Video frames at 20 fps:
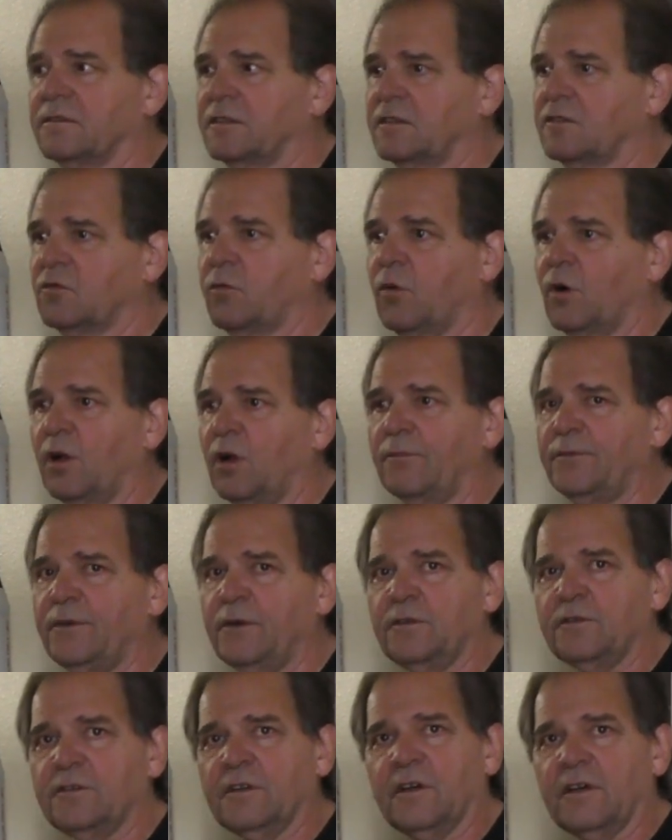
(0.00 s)
it 12
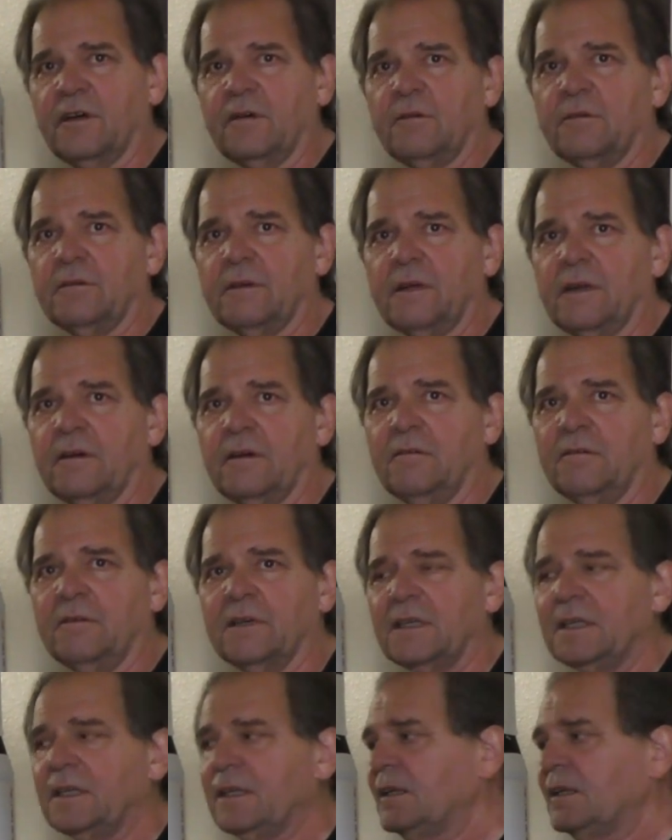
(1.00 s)
years ago now?
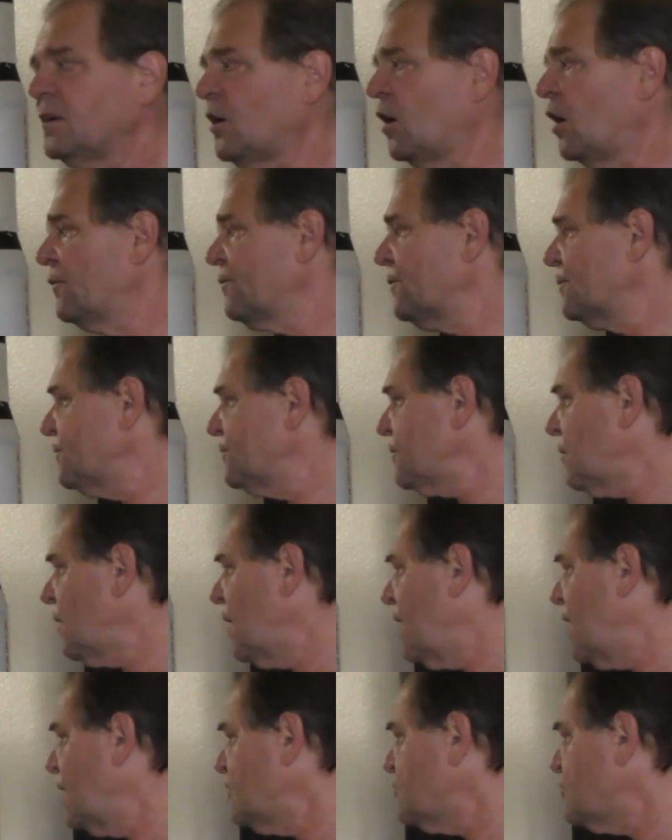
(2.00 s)
All from
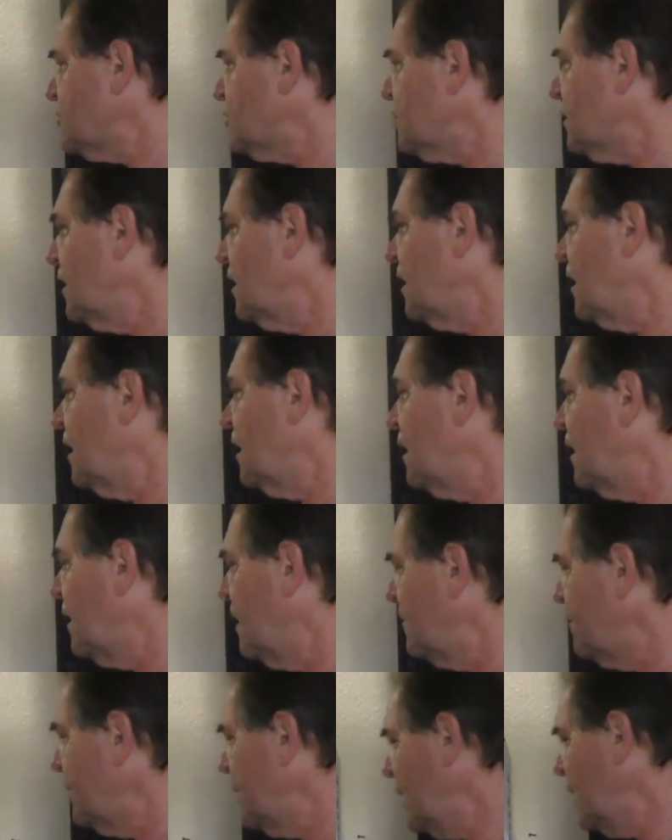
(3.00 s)
scratch.
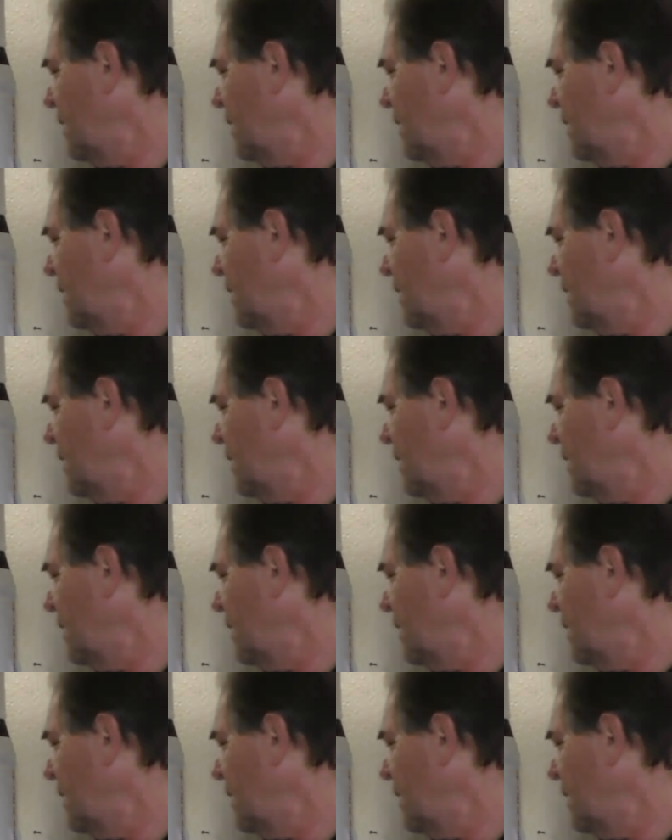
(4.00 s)
And